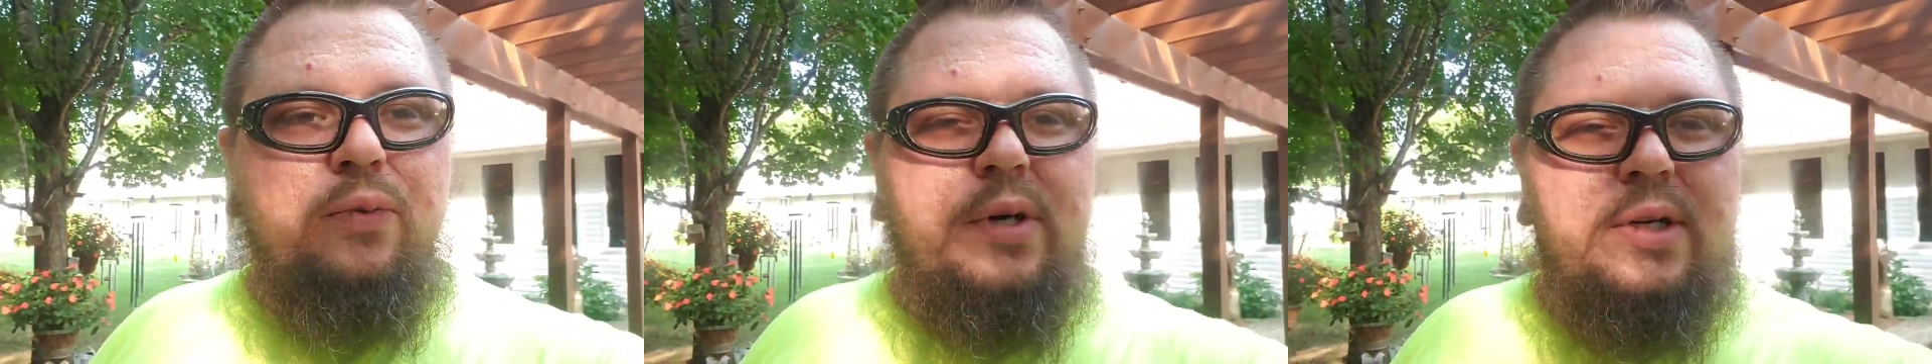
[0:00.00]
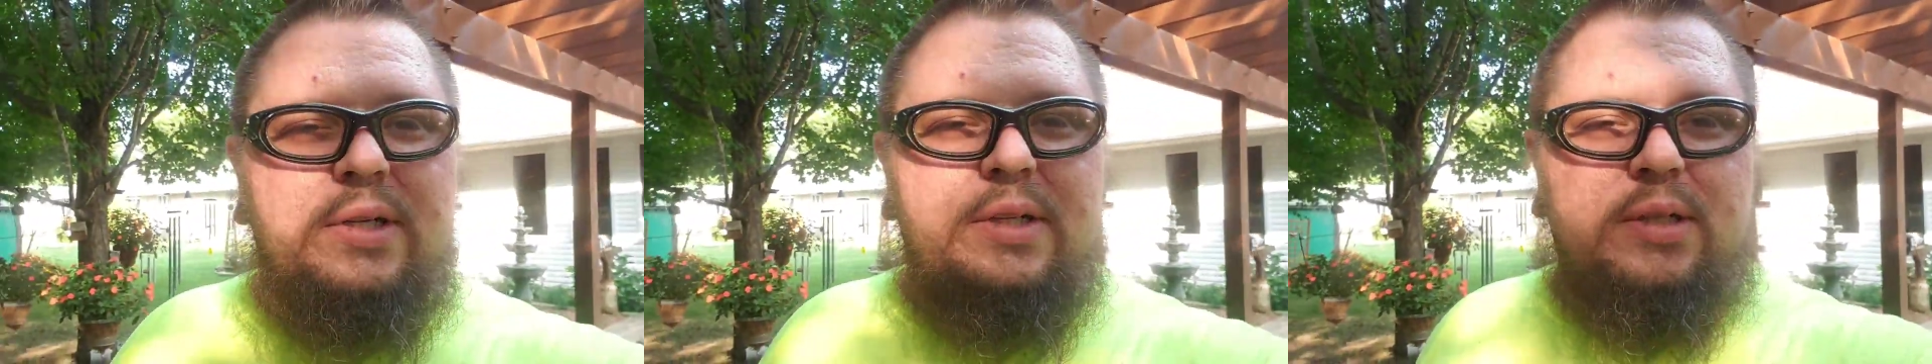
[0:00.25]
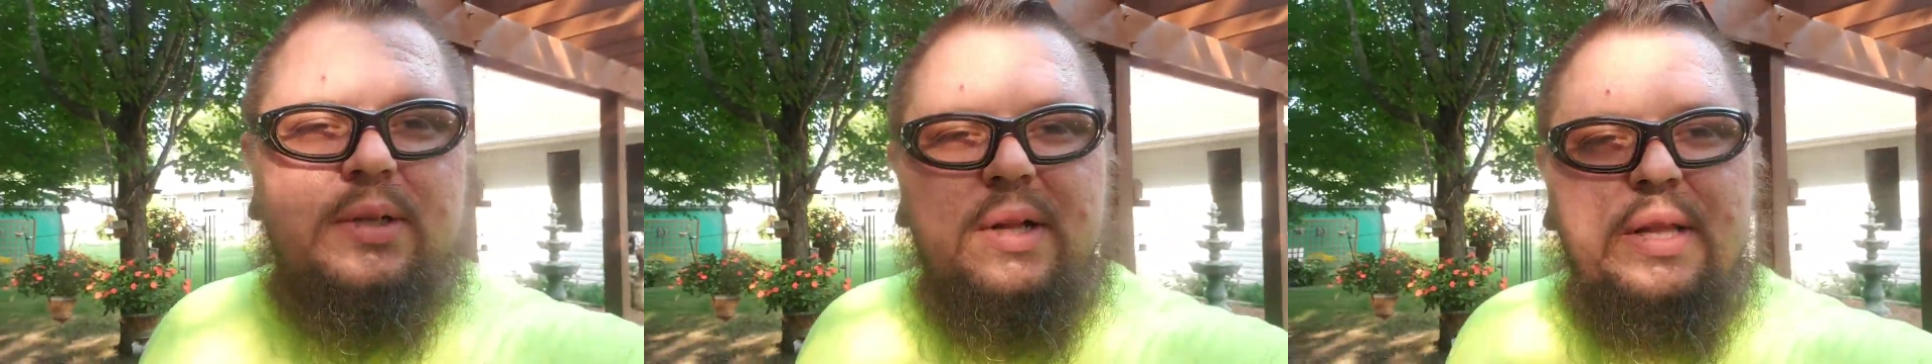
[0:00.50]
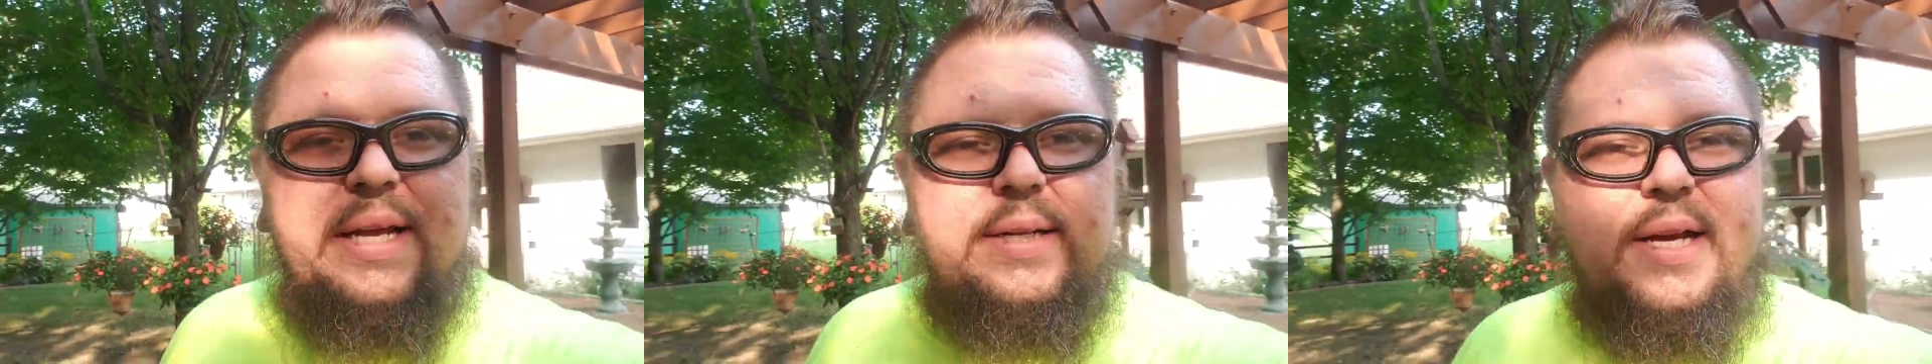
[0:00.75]
was
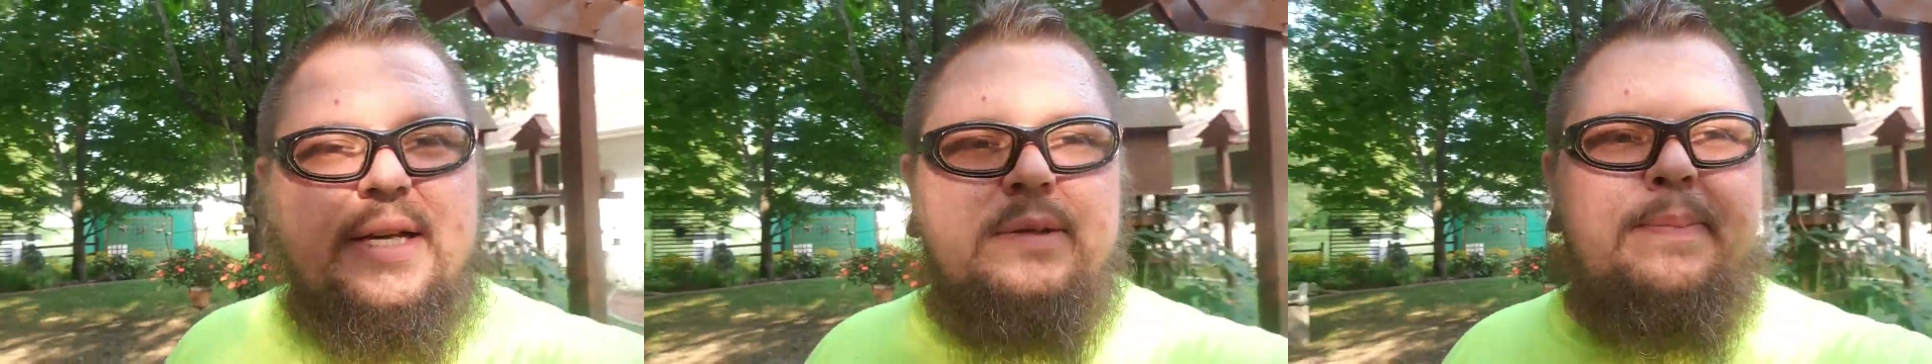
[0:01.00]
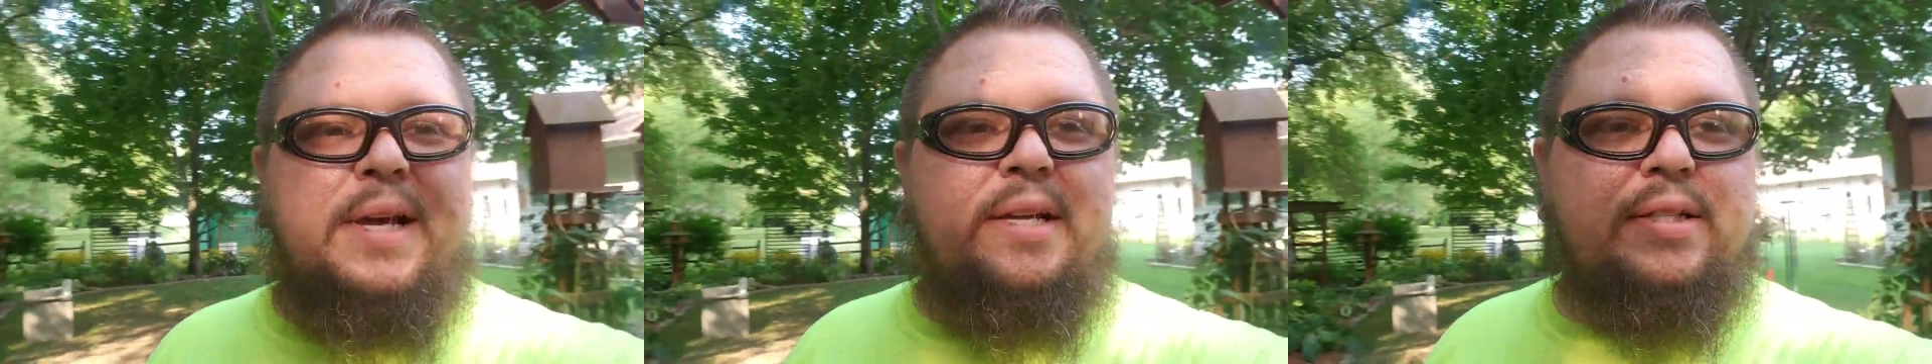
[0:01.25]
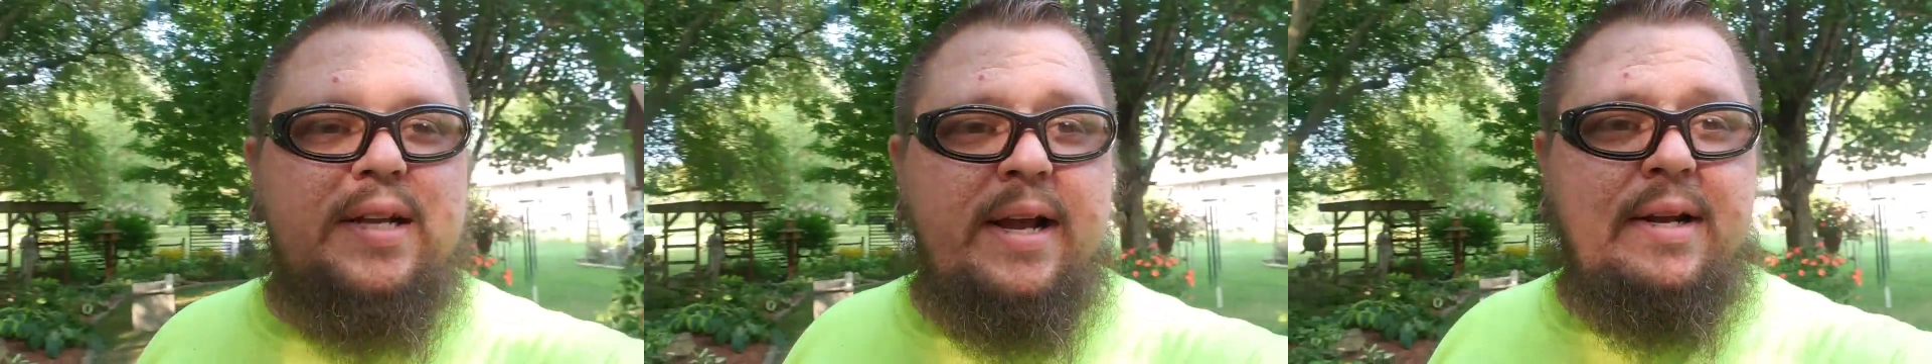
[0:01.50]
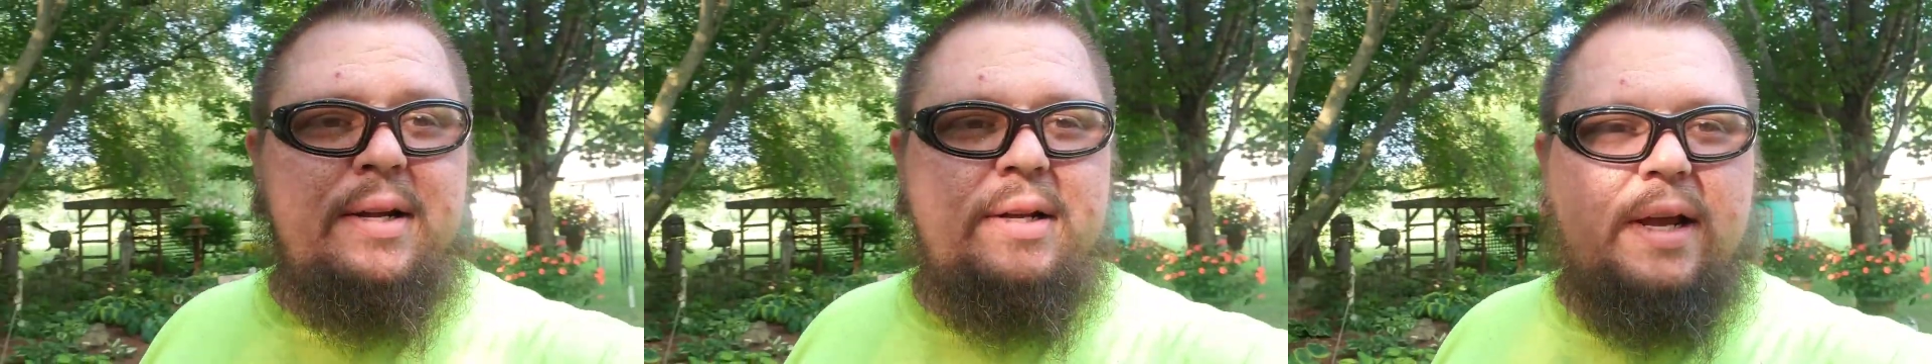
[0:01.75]
latex based stain,